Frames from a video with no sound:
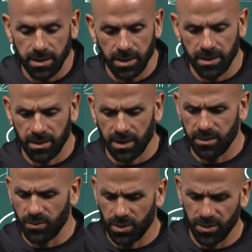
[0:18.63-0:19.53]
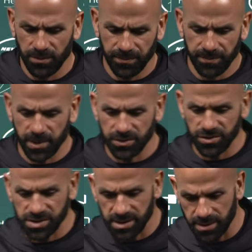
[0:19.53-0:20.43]
Yeah, I, well, it
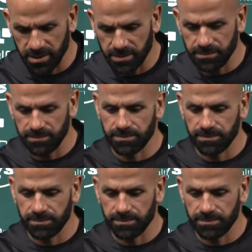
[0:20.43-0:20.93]
just um,